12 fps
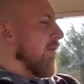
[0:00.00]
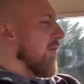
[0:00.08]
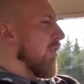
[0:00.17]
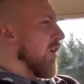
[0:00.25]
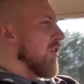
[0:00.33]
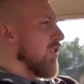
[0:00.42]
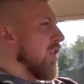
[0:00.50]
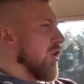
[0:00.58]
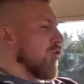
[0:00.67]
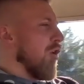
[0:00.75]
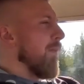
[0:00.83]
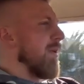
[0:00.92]
the
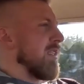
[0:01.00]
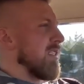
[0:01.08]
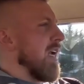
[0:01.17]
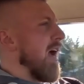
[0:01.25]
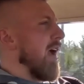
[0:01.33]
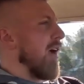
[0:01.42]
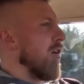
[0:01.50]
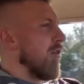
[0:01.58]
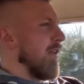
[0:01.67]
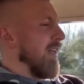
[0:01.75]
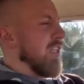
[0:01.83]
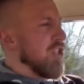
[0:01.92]
trumpet style,
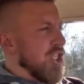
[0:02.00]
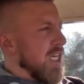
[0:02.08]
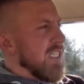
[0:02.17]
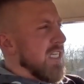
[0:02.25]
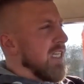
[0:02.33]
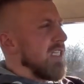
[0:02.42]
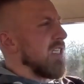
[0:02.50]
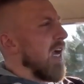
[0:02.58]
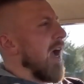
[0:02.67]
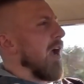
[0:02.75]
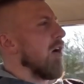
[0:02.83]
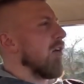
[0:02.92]
like the GT
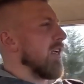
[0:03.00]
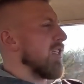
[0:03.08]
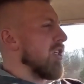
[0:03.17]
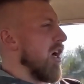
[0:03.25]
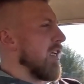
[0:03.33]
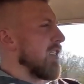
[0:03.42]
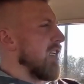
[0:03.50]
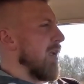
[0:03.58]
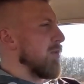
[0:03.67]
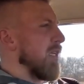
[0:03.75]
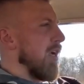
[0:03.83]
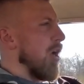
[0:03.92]
style exhaust
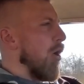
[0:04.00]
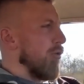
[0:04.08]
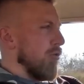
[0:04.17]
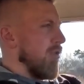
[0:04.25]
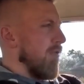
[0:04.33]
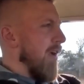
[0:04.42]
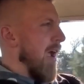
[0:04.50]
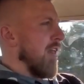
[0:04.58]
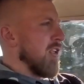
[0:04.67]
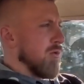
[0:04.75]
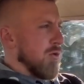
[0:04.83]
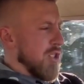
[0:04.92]
tips that go through the
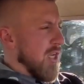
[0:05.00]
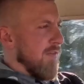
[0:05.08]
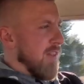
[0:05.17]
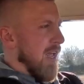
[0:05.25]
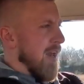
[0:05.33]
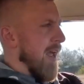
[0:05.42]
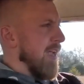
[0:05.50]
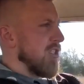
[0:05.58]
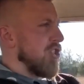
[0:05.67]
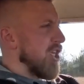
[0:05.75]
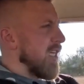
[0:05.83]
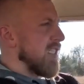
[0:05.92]
valves, which give it that nice
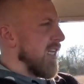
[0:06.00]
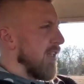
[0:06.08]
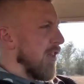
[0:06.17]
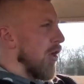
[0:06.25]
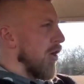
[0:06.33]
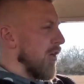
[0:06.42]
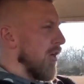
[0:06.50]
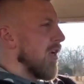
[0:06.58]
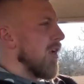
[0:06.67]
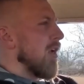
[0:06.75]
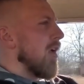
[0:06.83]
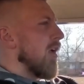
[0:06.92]
GT look.
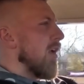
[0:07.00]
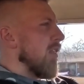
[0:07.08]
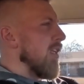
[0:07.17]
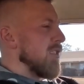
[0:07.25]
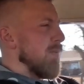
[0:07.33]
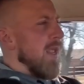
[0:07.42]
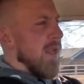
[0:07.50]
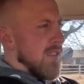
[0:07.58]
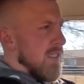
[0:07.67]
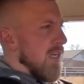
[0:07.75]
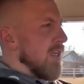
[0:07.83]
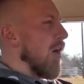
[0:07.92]
This being a
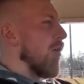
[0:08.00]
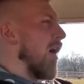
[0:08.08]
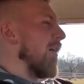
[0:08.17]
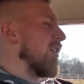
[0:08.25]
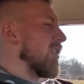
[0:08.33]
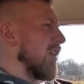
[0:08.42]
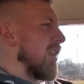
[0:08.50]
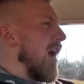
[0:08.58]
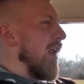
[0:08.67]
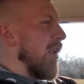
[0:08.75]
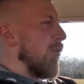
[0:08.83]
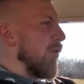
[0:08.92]
T-code, obviously
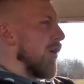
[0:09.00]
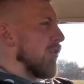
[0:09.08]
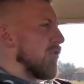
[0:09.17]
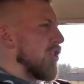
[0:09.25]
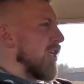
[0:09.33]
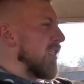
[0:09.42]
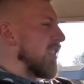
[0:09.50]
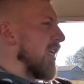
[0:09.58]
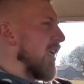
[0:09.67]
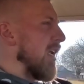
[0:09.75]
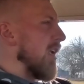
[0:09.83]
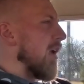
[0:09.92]
not a real
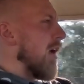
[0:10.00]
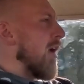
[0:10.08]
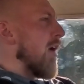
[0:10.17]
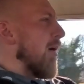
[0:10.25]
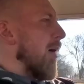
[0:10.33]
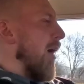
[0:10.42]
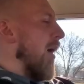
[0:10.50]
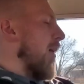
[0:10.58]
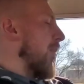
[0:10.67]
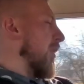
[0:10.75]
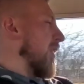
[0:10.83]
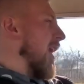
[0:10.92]
GT,
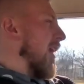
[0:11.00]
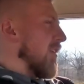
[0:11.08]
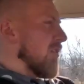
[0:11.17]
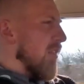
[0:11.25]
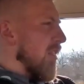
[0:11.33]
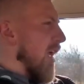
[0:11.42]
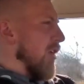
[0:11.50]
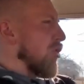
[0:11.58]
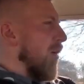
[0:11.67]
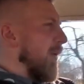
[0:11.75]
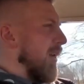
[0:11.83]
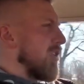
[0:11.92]
but that
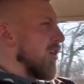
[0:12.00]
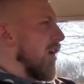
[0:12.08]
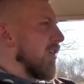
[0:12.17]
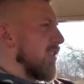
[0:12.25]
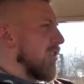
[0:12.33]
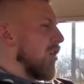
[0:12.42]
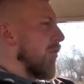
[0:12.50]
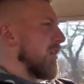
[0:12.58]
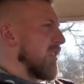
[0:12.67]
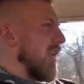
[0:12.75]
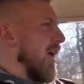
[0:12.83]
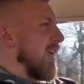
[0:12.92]
trumpet exhaust is
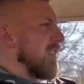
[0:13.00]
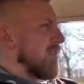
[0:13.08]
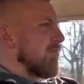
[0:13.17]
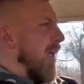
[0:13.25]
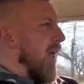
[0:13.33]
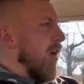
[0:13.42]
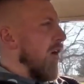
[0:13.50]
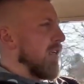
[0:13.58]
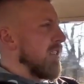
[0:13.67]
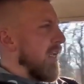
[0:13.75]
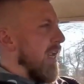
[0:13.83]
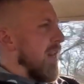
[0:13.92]
always a nice add-on
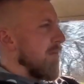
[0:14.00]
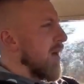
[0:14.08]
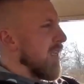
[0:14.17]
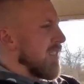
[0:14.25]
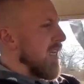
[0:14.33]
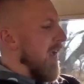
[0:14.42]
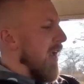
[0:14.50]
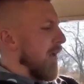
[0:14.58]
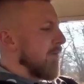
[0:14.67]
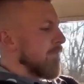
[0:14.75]
to any Mustang.